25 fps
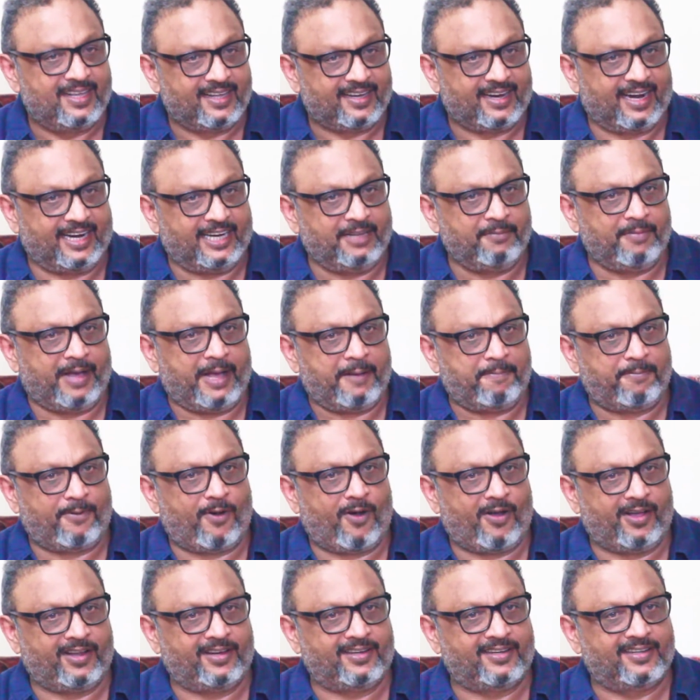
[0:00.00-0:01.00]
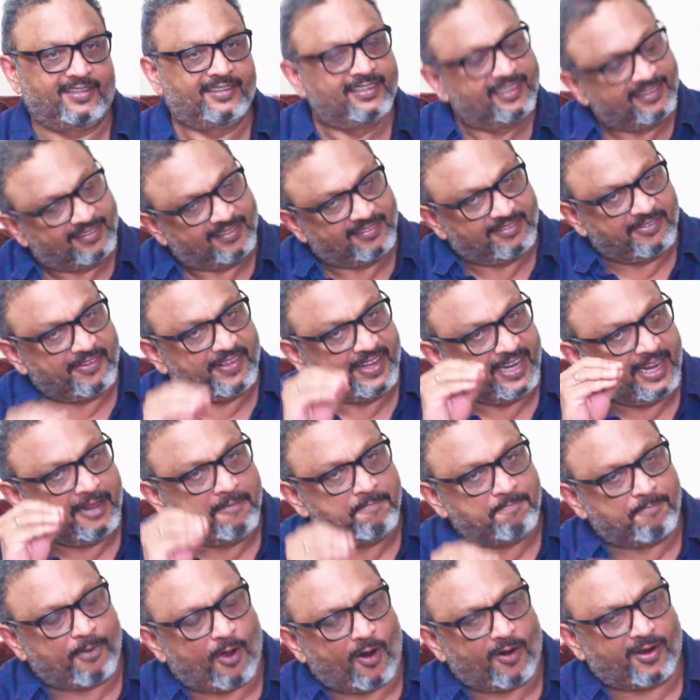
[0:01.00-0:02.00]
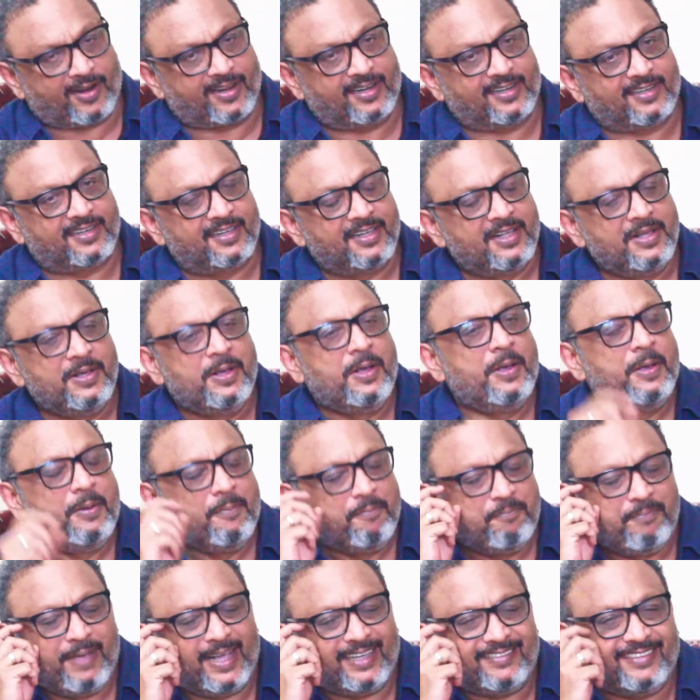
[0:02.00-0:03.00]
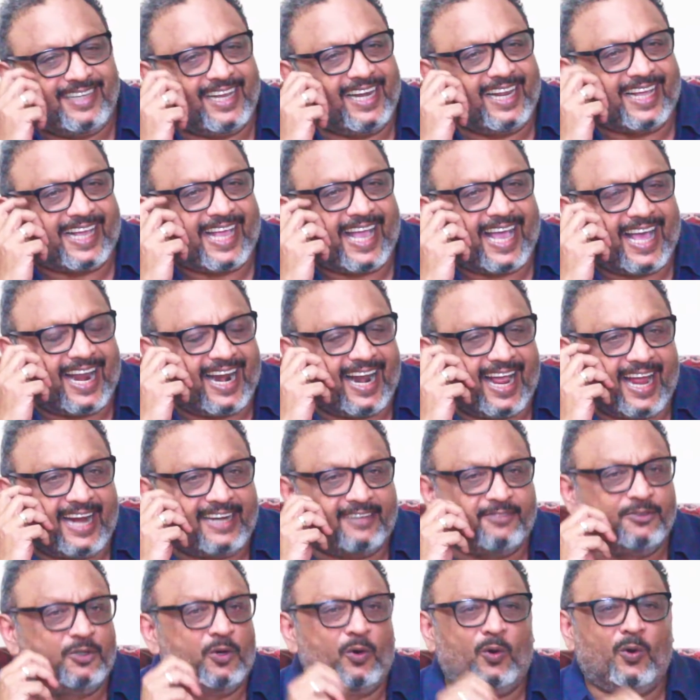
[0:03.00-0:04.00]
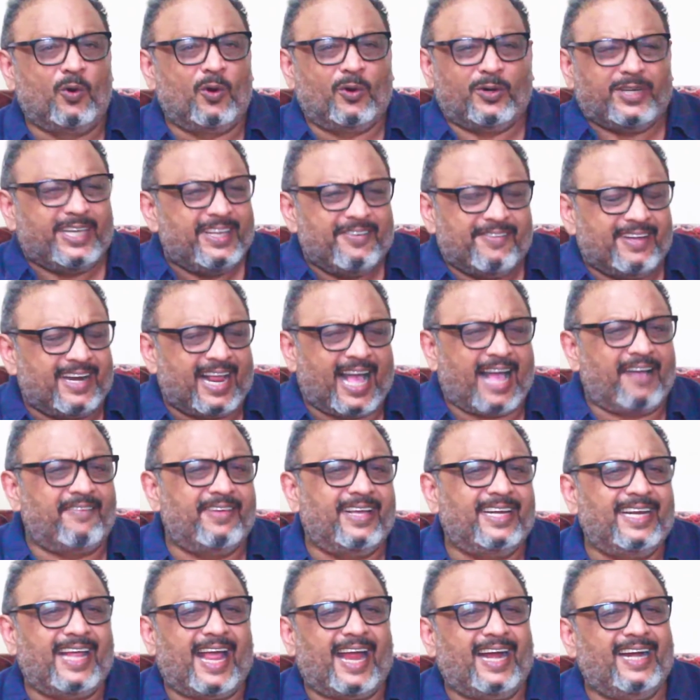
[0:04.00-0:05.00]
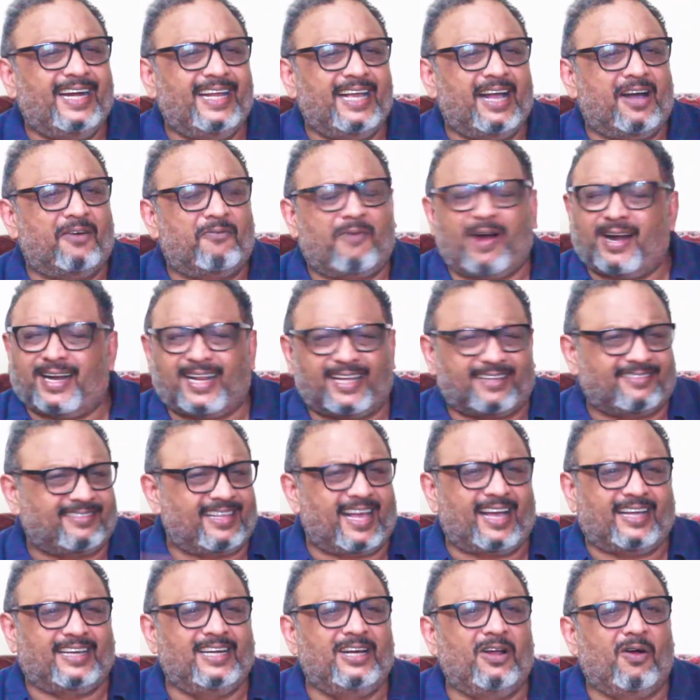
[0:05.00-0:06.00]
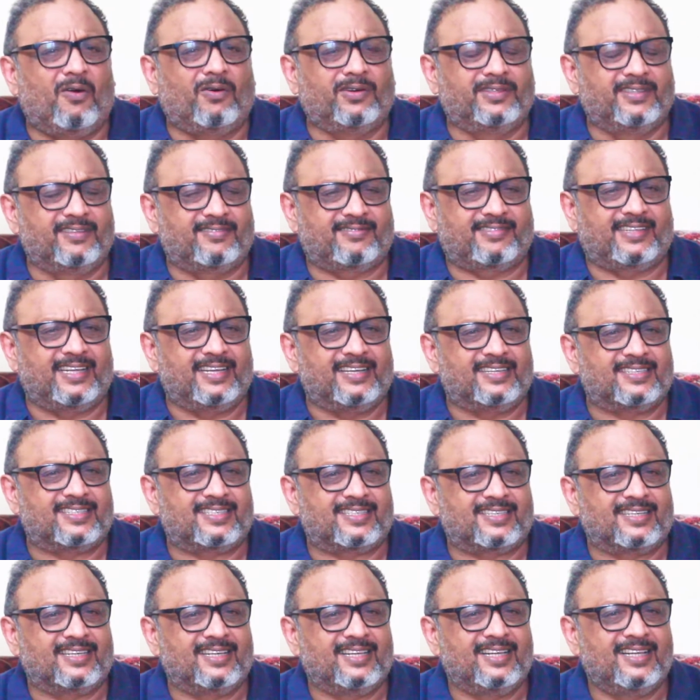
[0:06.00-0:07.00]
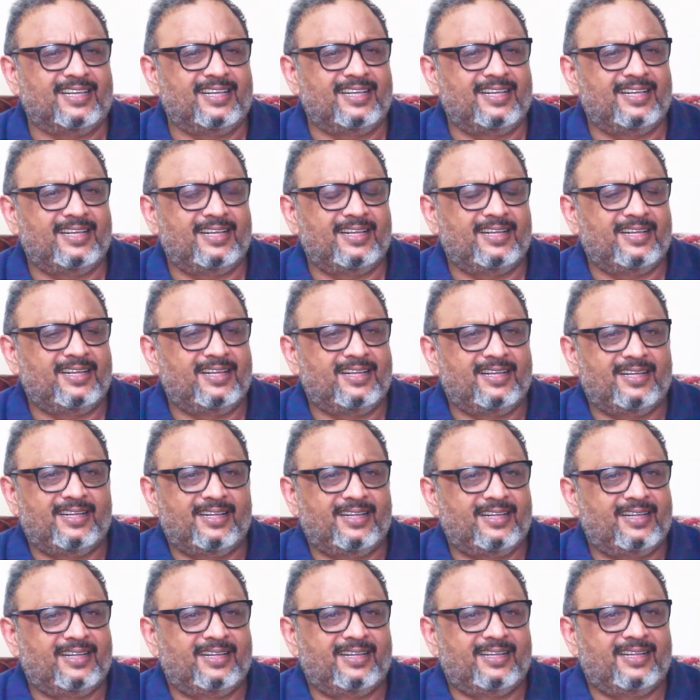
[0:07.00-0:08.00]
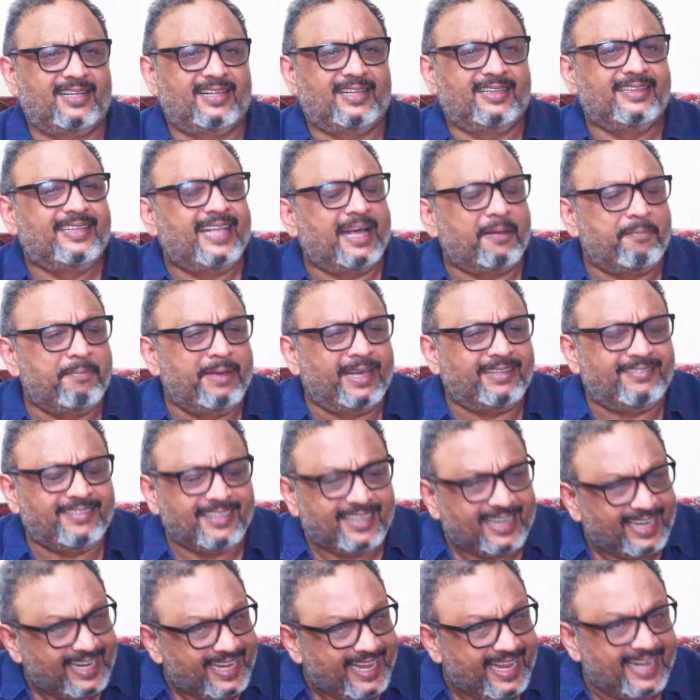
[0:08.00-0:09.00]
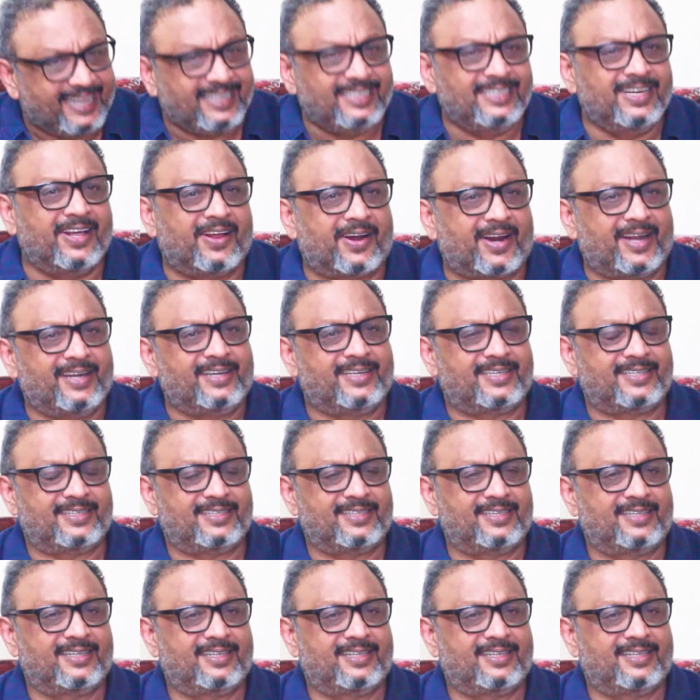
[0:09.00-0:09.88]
Getting my point? This is very important. Basically, Keralites do not even have any idea what exactly all these things. They are basically ignorant.